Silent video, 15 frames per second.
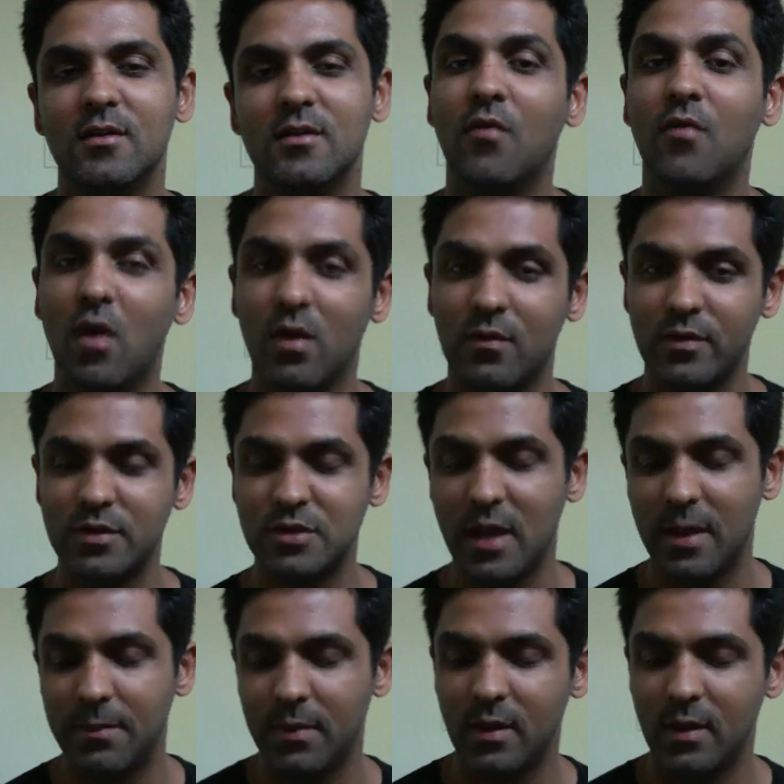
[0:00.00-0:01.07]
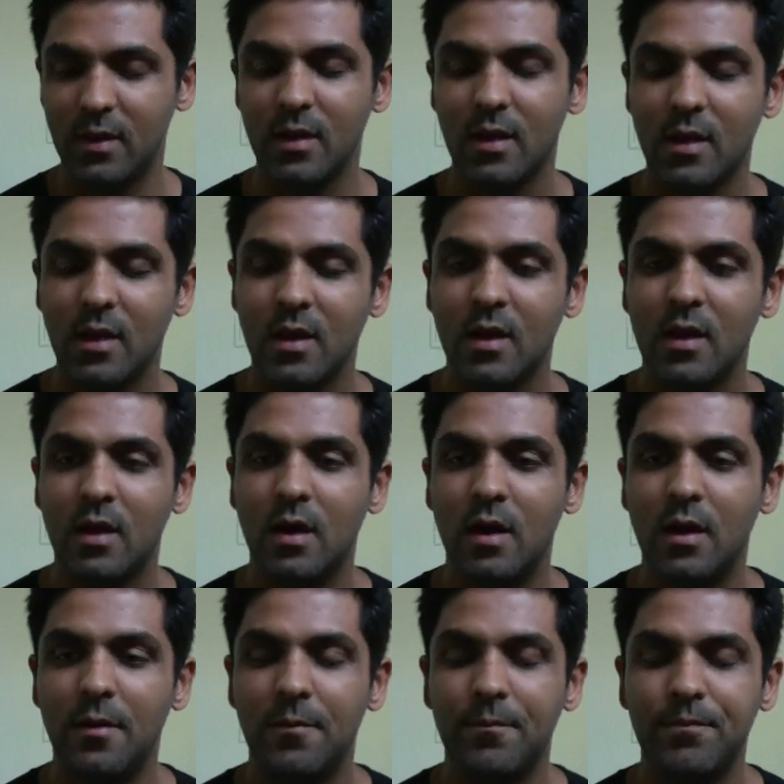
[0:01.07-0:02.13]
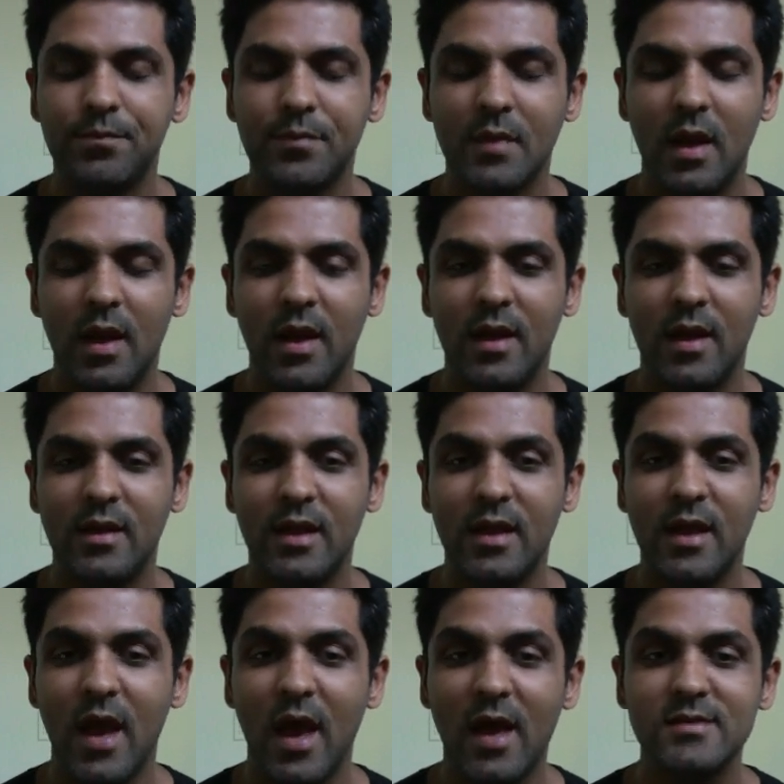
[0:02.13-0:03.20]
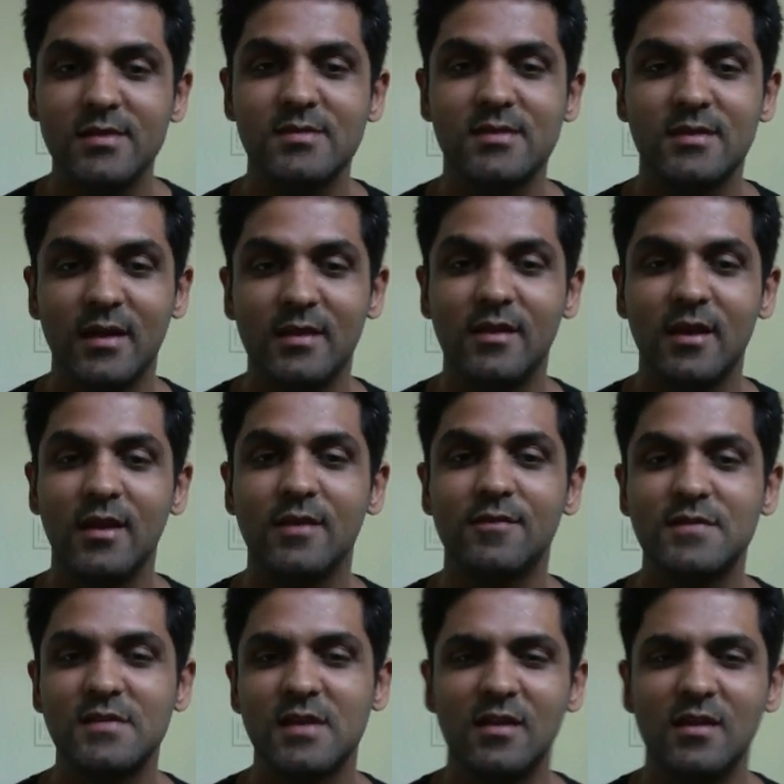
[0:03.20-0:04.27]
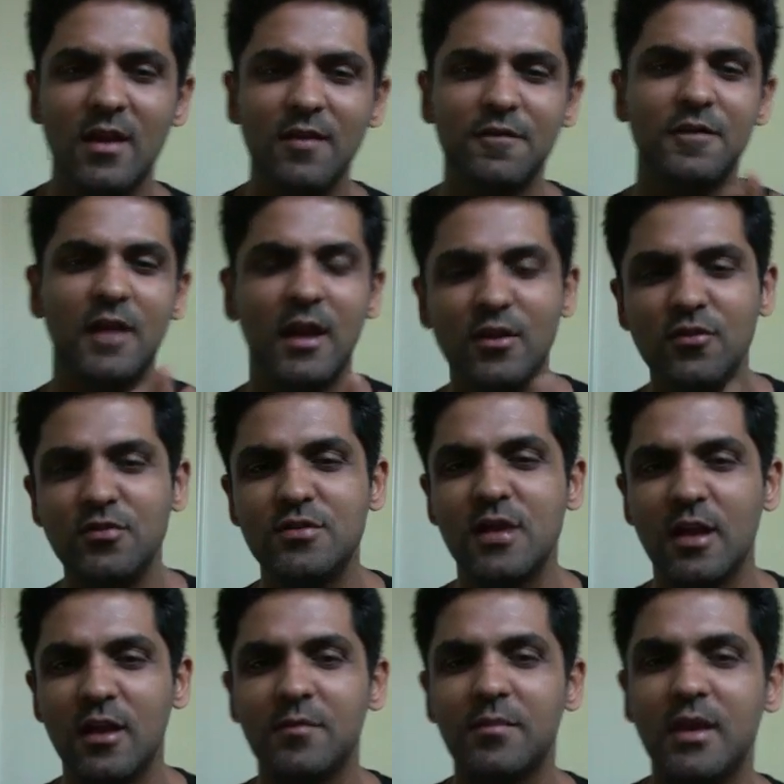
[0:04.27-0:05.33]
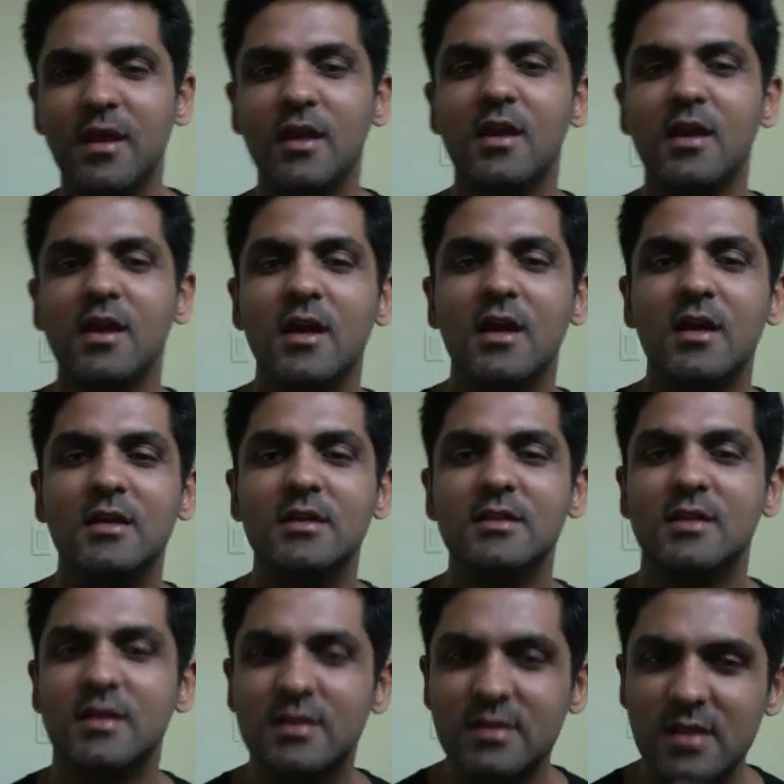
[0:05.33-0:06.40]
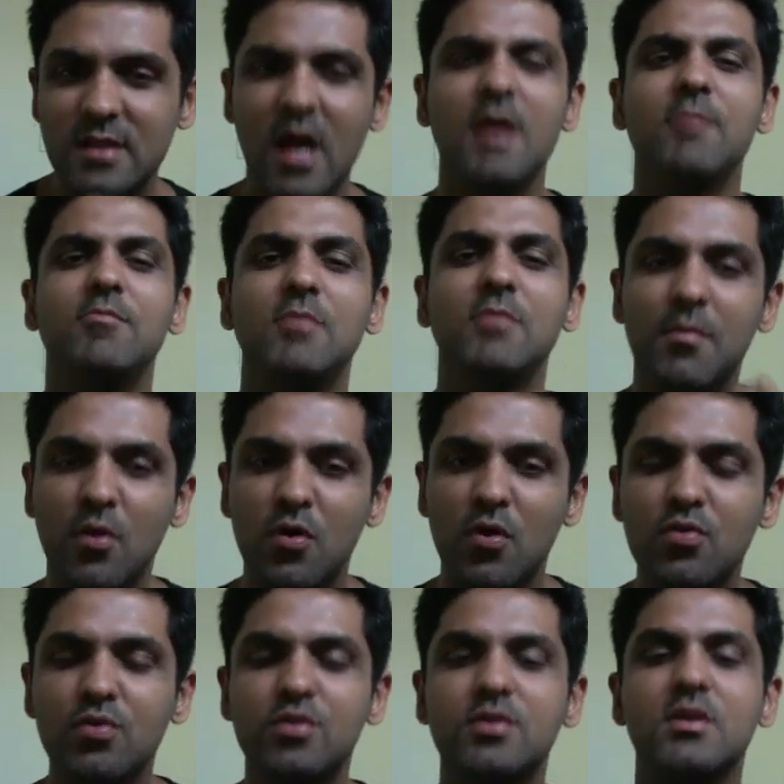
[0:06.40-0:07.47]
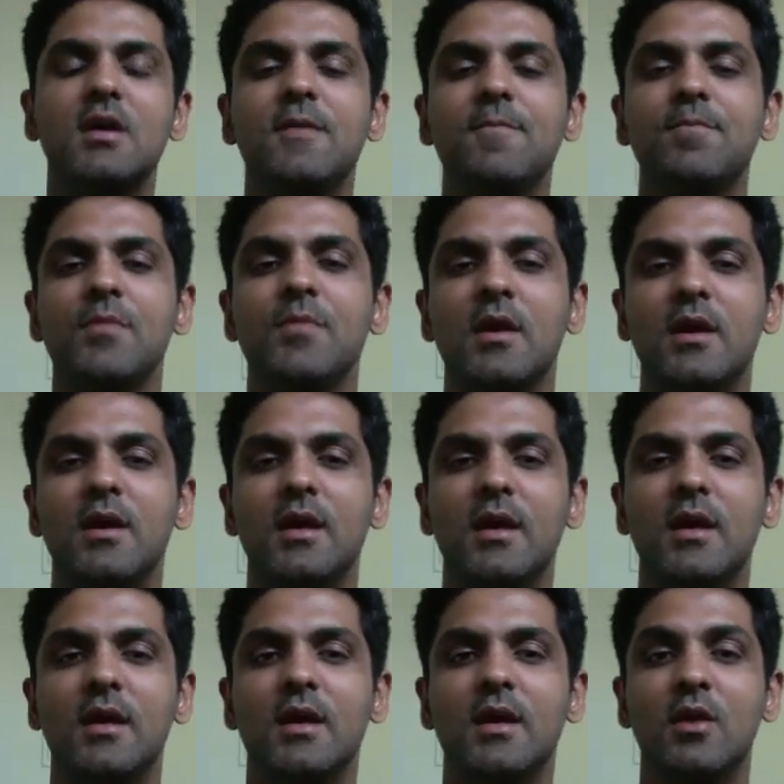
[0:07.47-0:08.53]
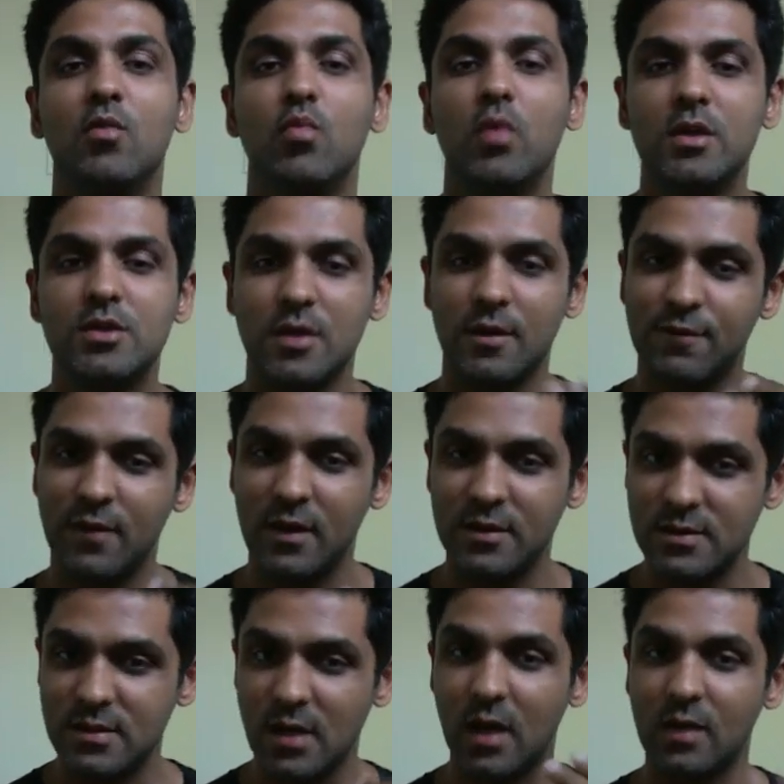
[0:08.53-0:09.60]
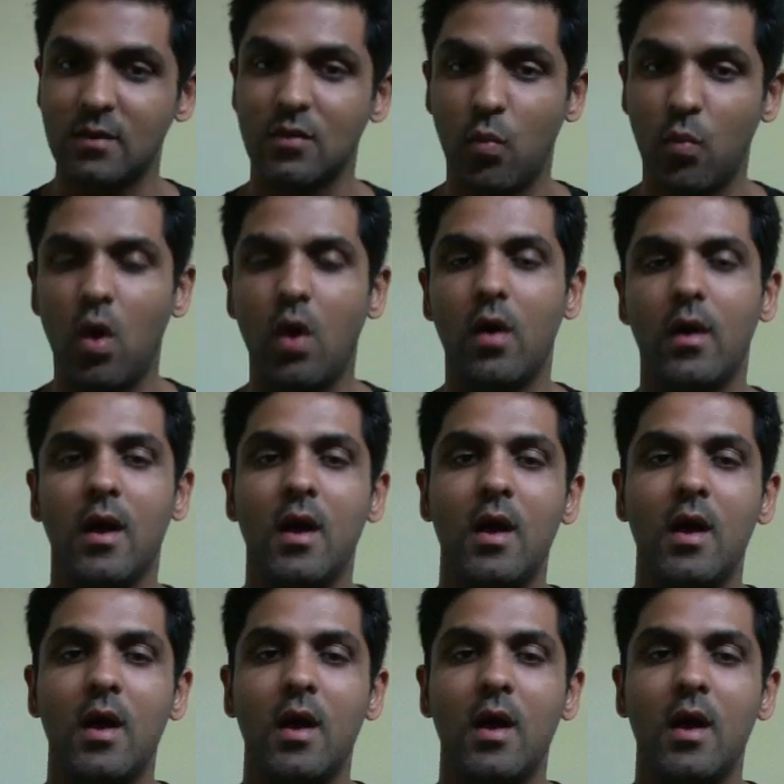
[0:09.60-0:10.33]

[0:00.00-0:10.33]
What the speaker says: war which happened, and he asked Sadhev, Sadhev, can you tell me the time, the muhurta, in which if I start the war,